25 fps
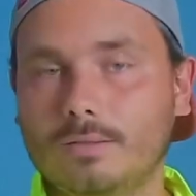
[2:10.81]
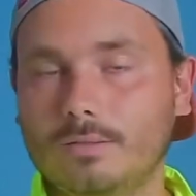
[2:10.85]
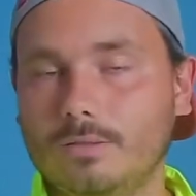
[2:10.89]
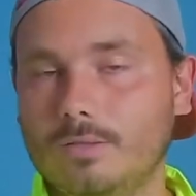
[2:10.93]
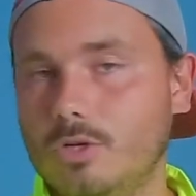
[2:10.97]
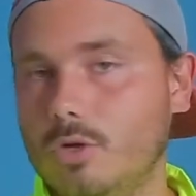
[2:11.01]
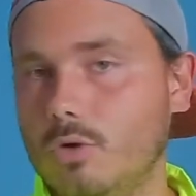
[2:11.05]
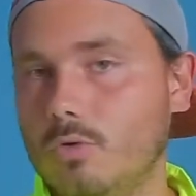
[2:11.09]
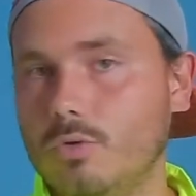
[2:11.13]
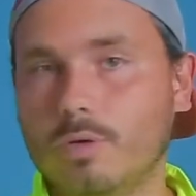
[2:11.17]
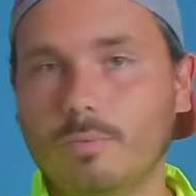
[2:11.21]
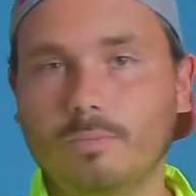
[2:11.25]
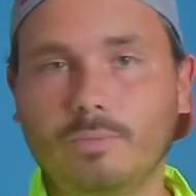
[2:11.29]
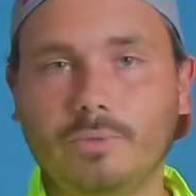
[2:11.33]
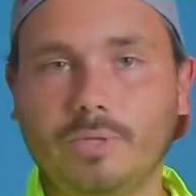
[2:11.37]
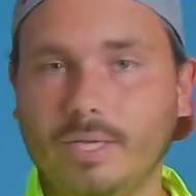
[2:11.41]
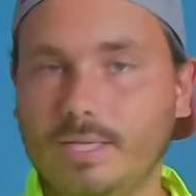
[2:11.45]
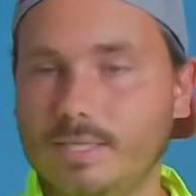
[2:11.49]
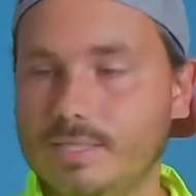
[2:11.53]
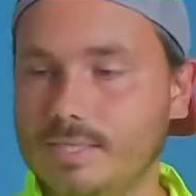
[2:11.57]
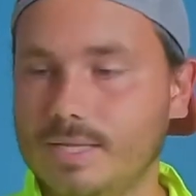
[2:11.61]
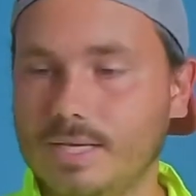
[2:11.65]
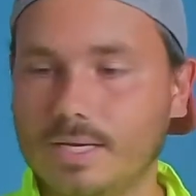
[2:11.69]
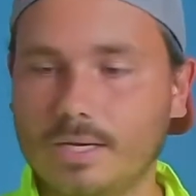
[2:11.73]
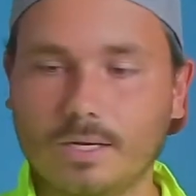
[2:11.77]
No
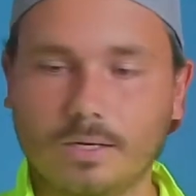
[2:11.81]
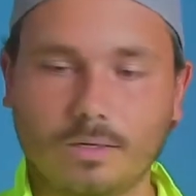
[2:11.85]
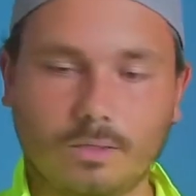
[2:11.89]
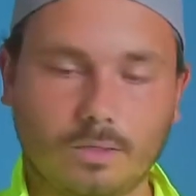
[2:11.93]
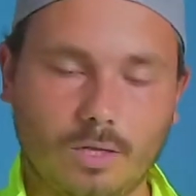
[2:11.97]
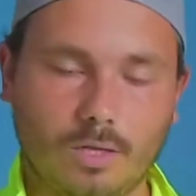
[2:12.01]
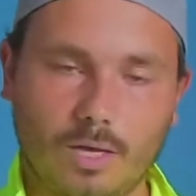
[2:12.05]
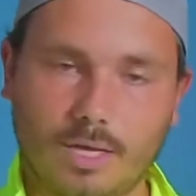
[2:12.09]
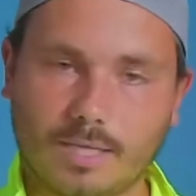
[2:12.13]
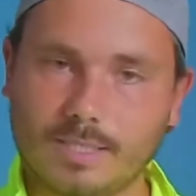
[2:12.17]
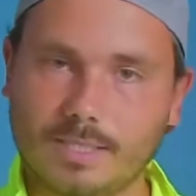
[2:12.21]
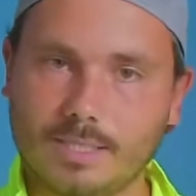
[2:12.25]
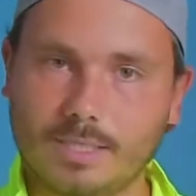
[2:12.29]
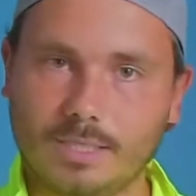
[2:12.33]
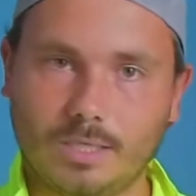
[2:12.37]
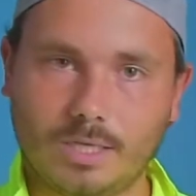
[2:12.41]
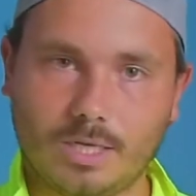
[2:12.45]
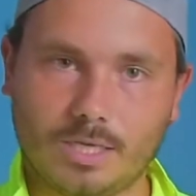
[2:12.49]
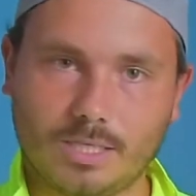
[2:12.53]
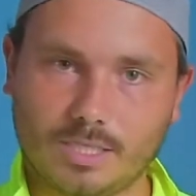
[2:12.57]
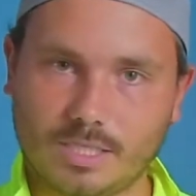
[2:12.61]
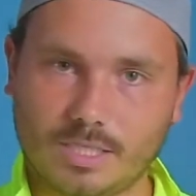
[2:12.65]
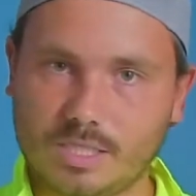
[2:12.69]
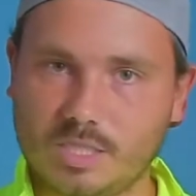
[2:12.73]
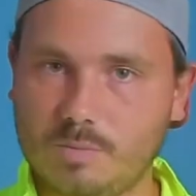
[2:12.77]
complaints there. Lots
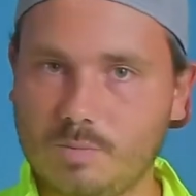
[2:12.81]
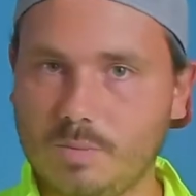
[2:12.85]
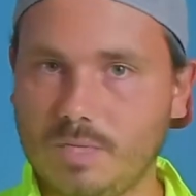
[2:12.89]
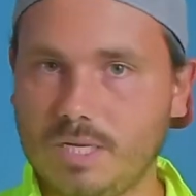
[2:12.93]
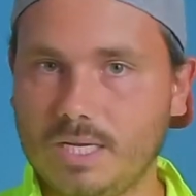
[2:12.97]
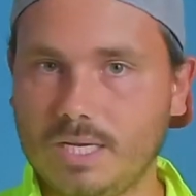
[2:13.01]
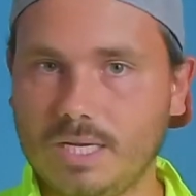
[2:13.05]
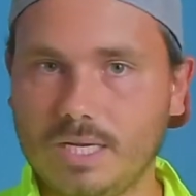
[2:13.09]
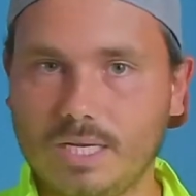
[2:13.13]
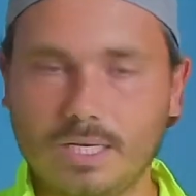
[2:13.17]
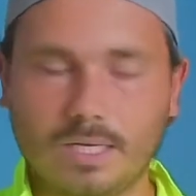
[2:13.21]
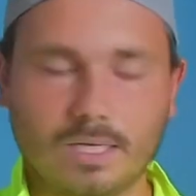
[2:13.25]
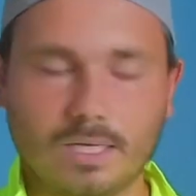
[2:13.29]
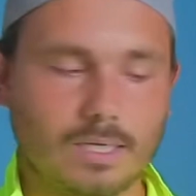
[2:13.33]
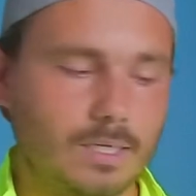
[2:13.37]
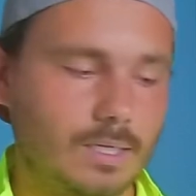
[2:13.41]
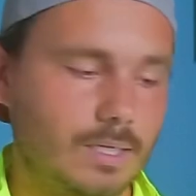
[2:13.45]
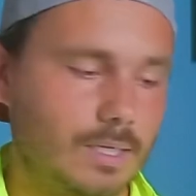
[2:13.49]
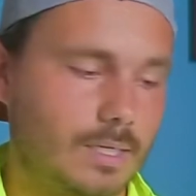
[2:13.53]
of speed.